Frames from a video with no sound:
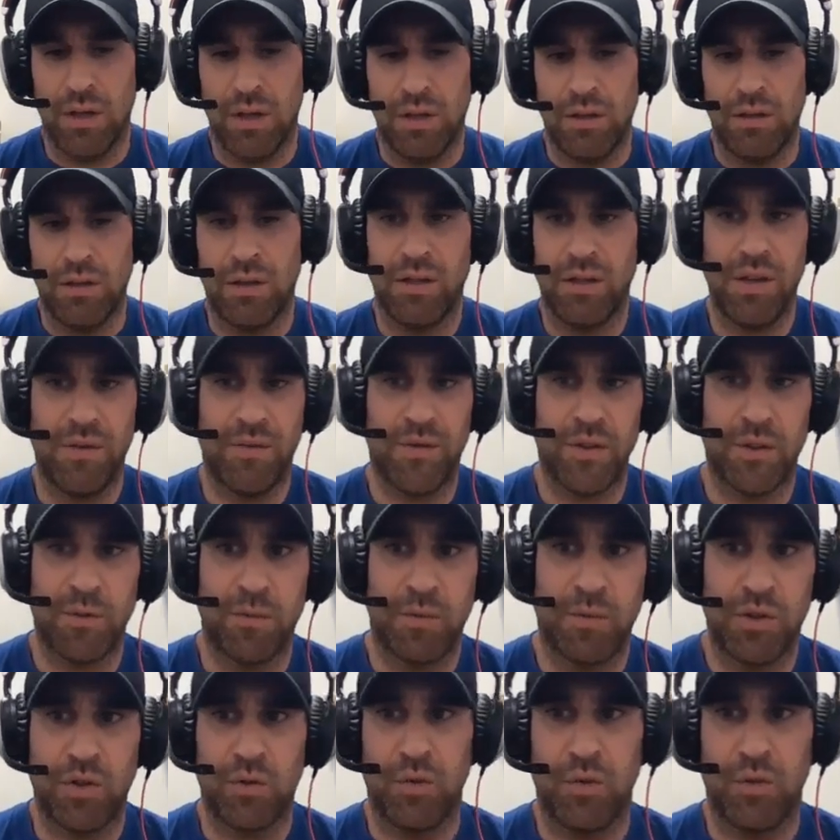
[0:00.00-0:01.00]
the difference
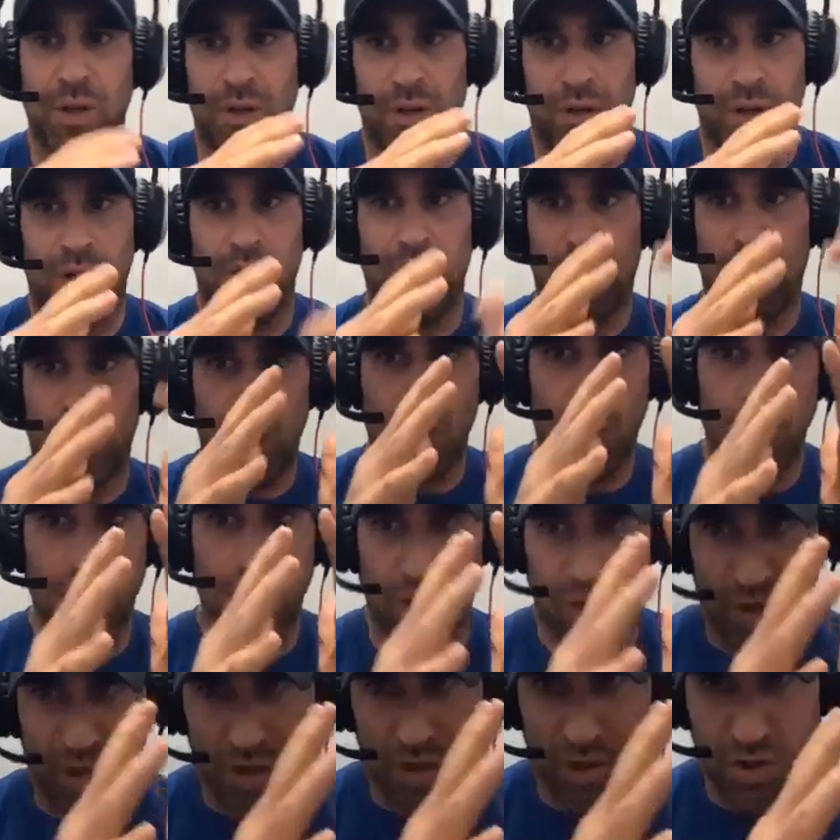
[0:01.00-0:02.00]
between a
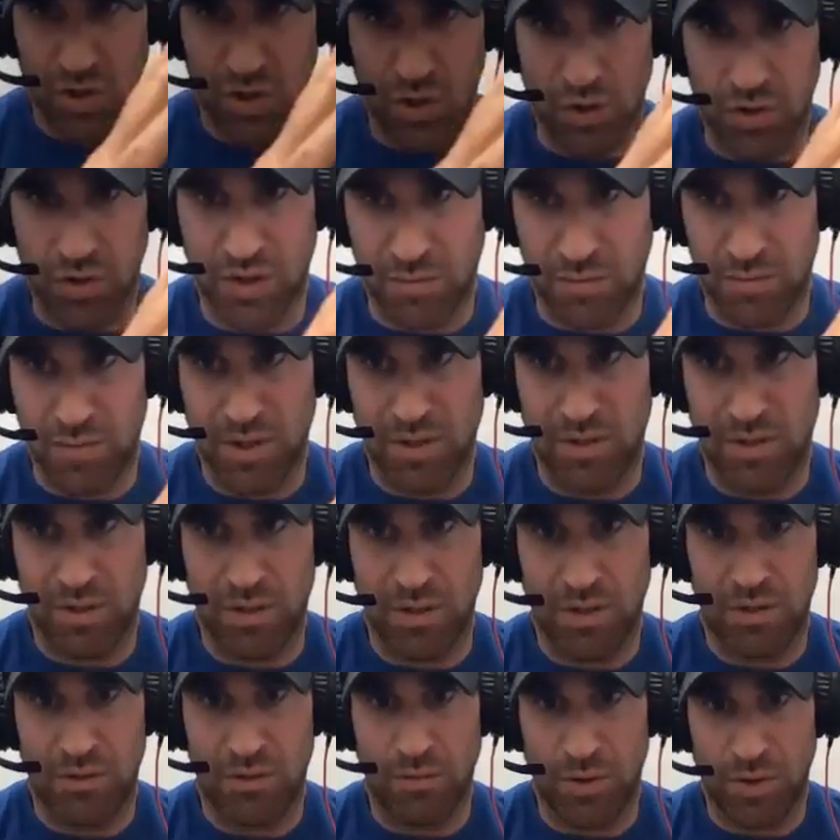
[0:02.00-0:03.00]
coaching consulting
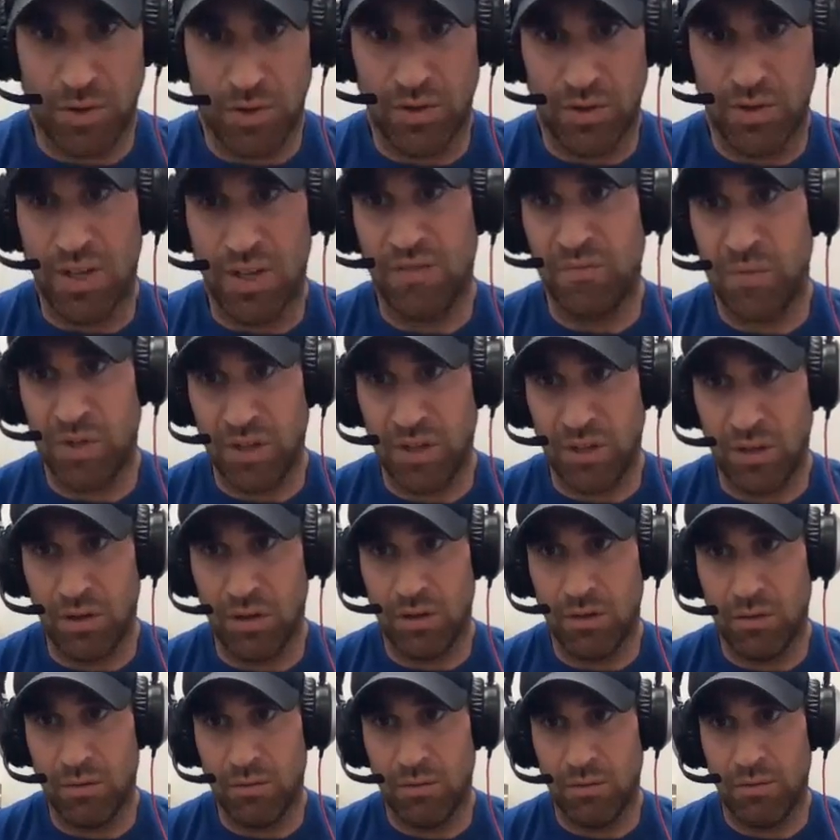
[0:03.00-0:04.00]
business, which is
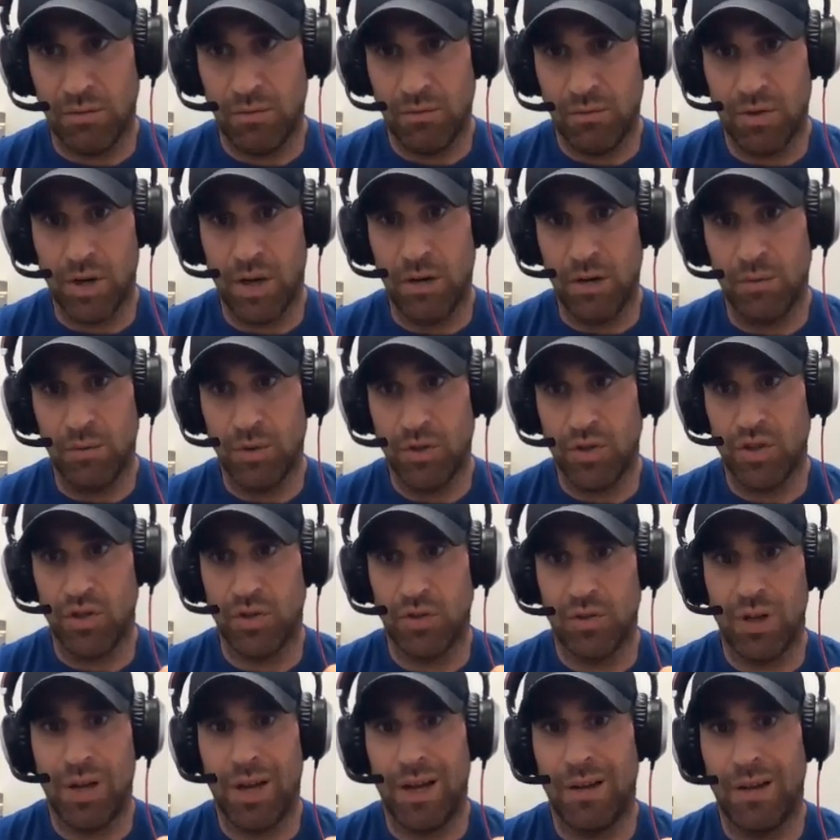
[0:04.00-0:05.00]
FBU, right, which
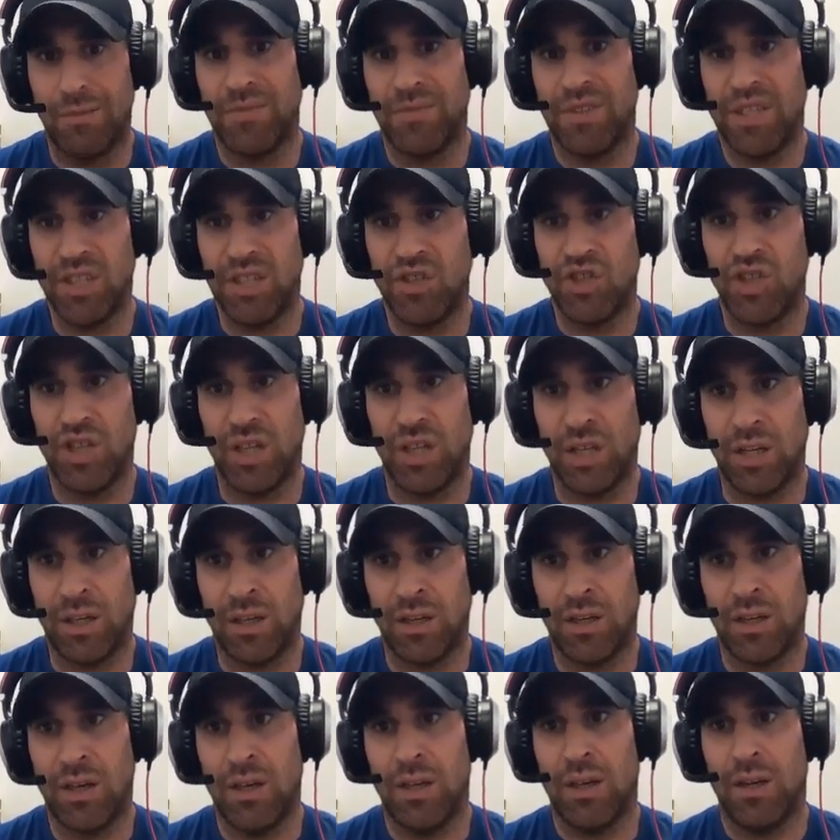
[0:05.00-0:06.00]
is I'm
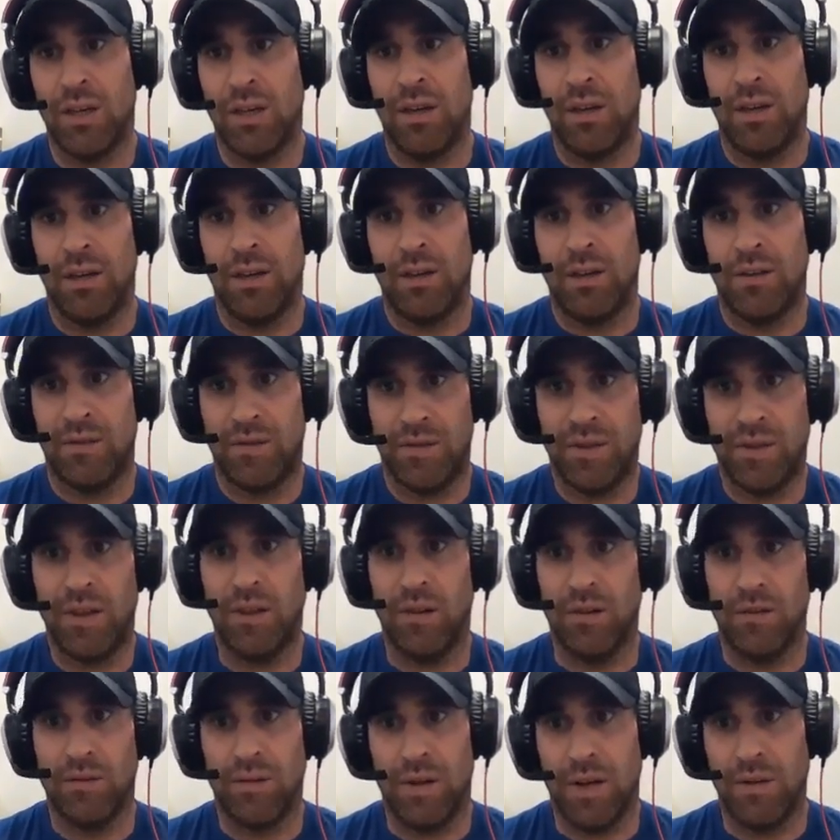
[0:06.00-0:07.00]
teaching
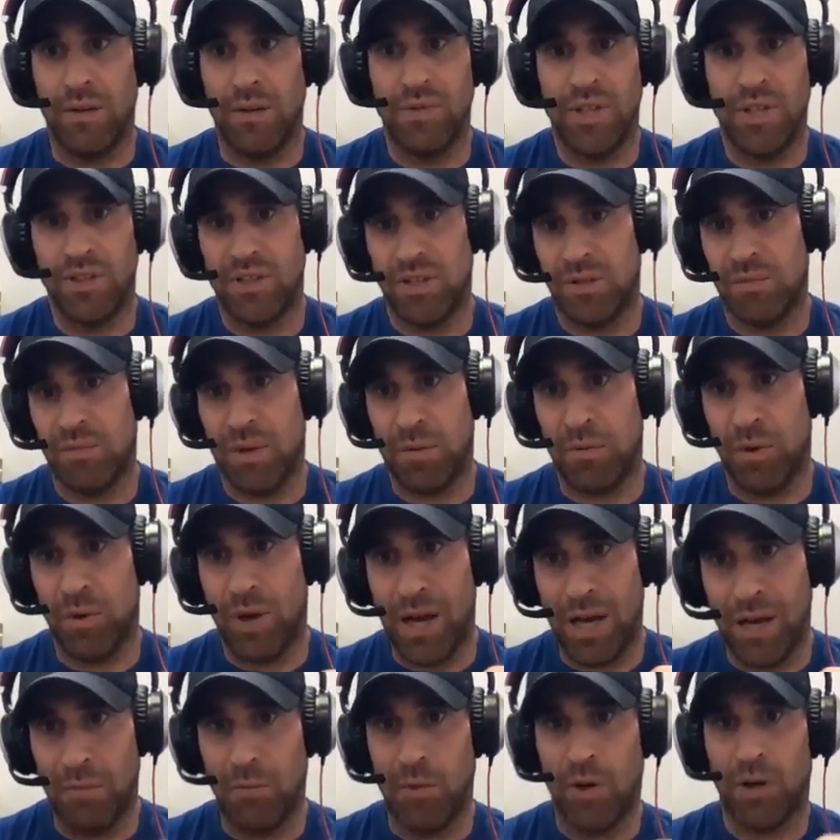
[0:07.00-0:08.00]
skills, right? I'm teaching people
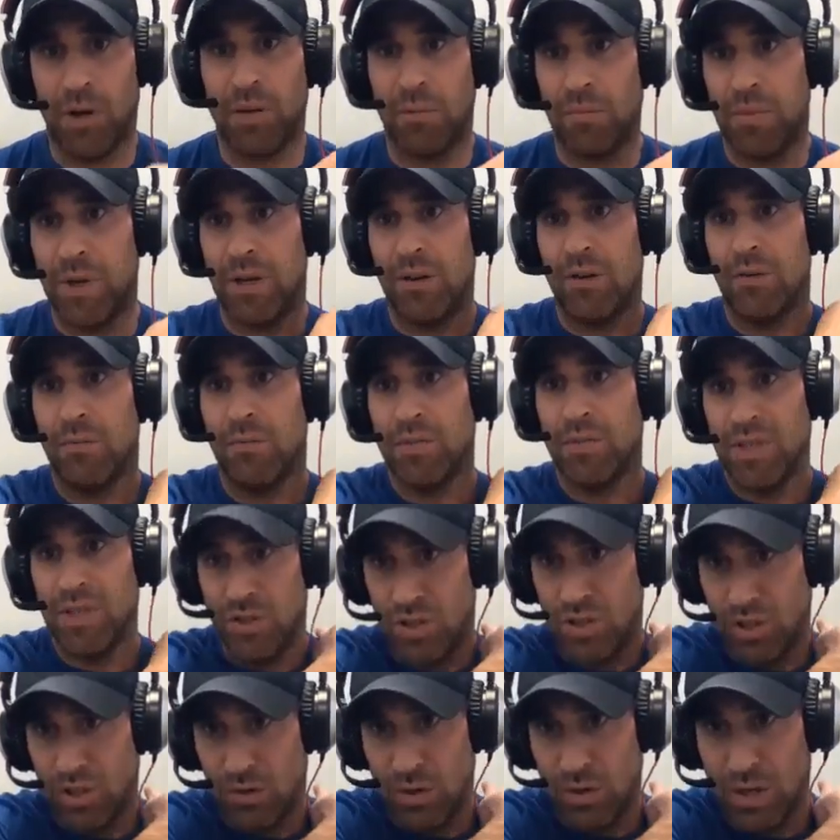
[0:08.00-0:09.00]
how to market better. I'm
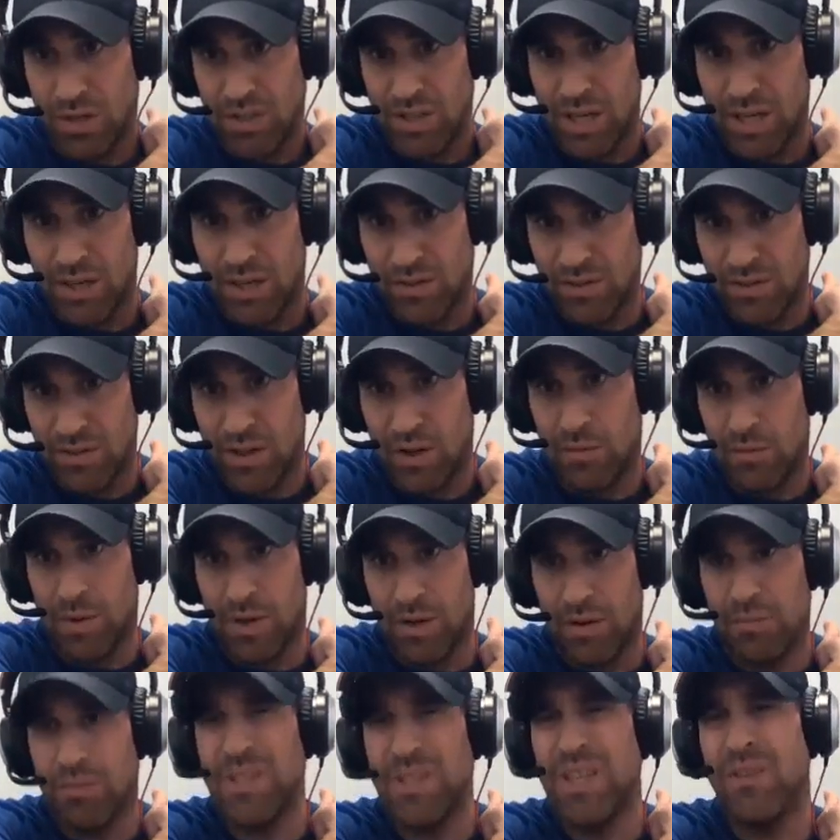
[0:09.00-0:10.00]
teaching you guys how to sell
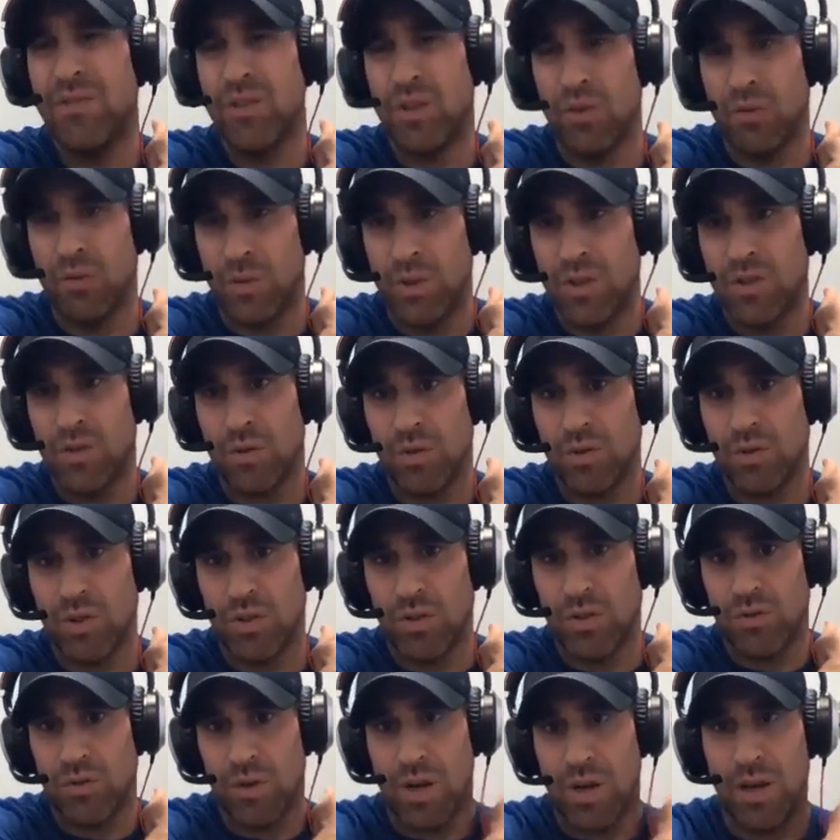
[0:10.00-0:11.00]
better. I'm giving you
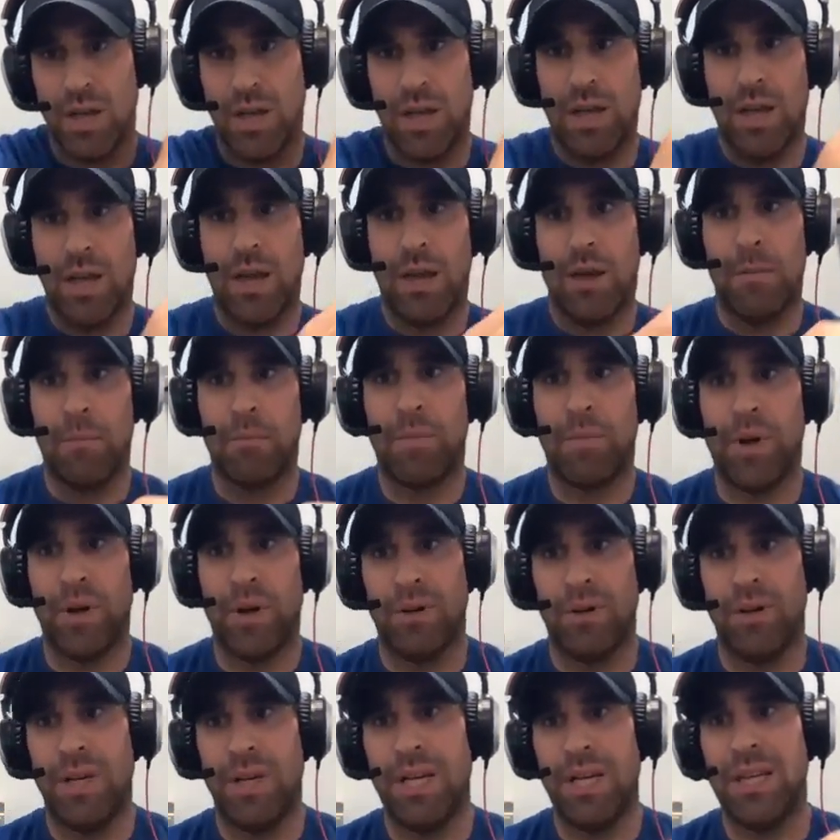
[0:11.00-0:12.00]
resources, right? But
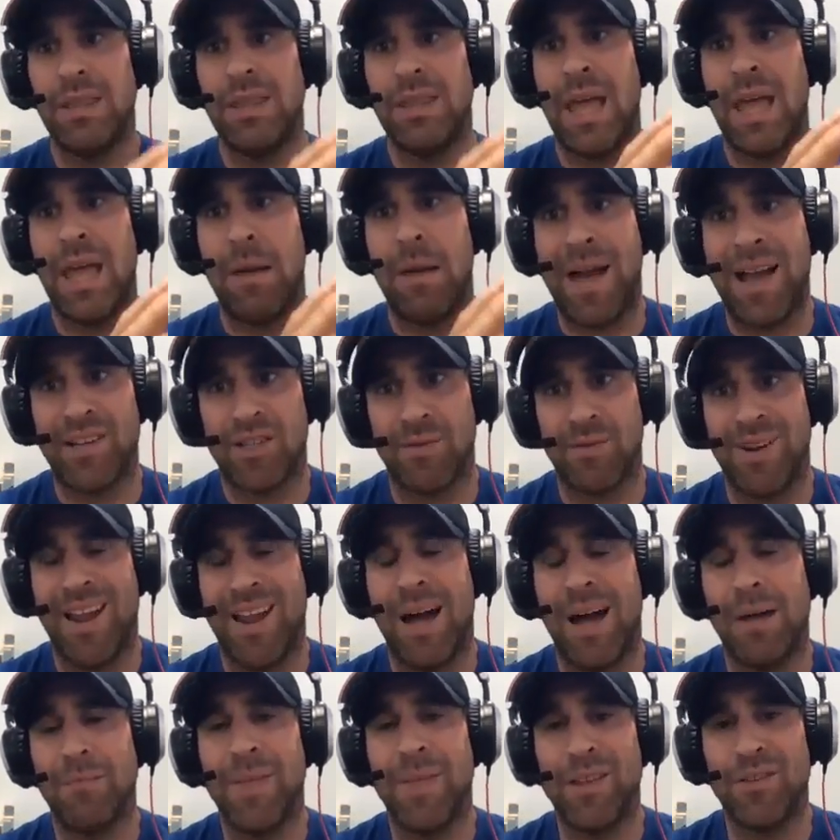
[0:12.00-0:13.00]
in that mastermind,
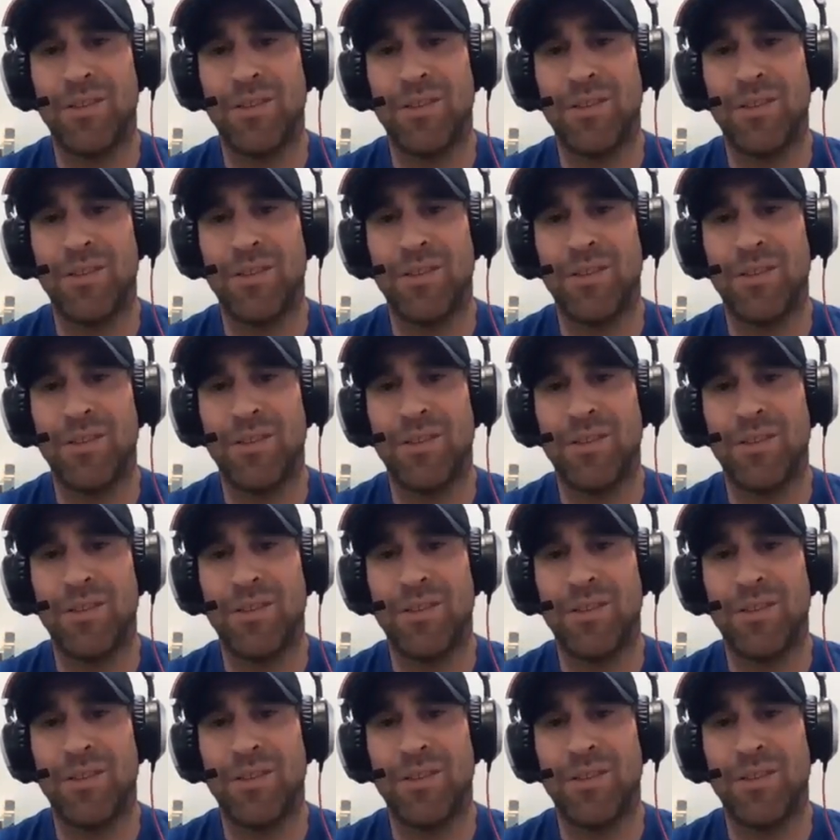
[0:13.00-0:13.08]
I'm not